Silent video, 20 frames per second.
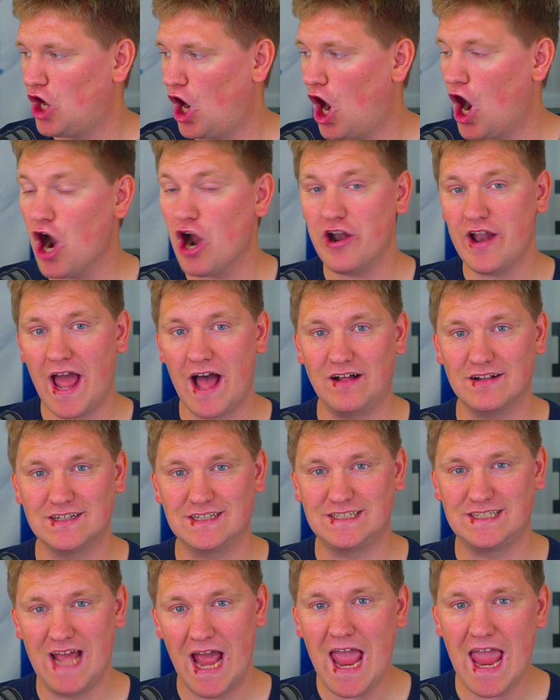
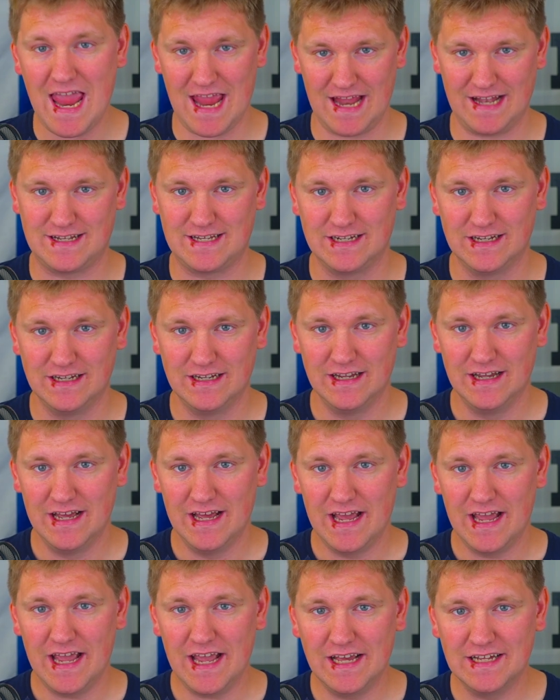Carnell Tate
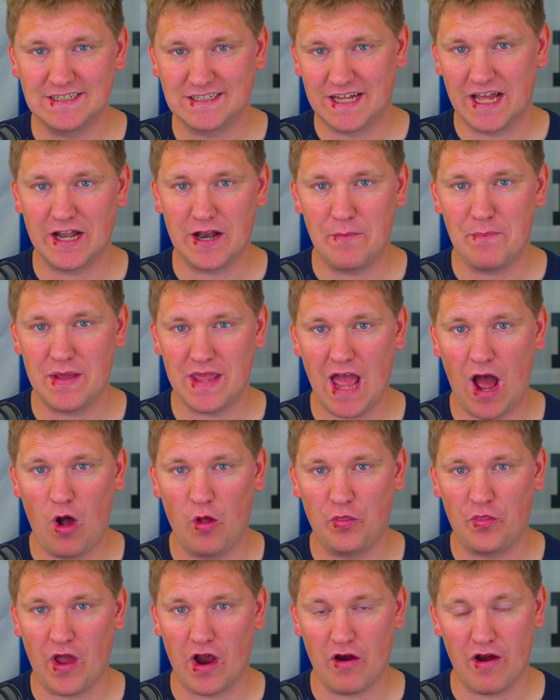is going to be
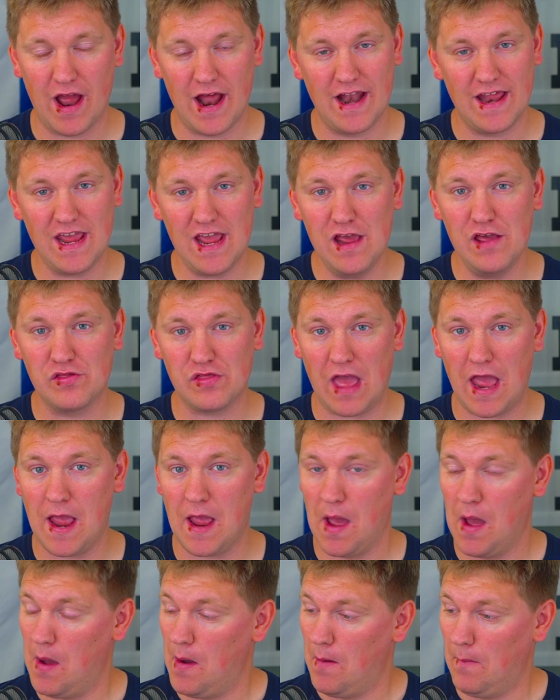out there, and he's
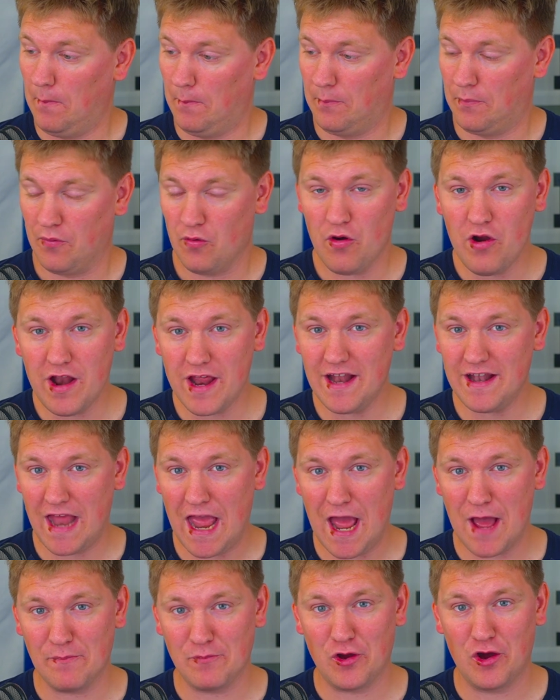a pretty
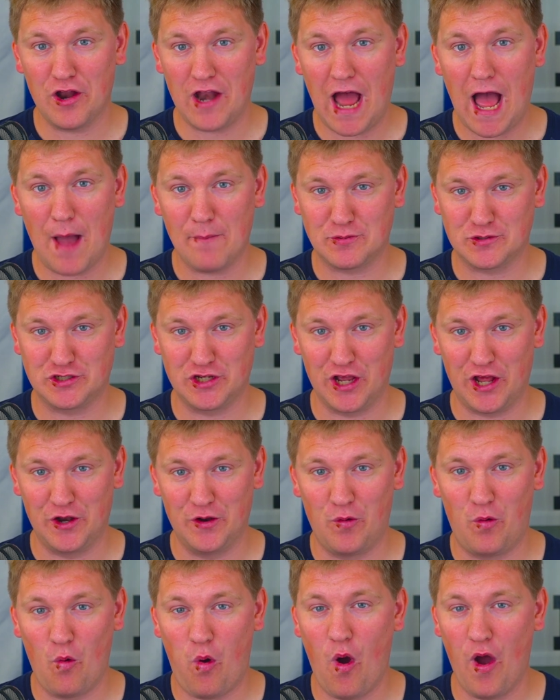damn good
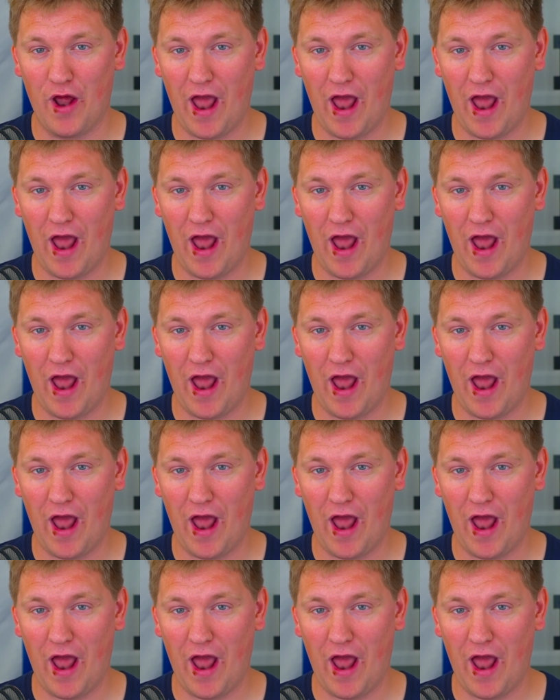option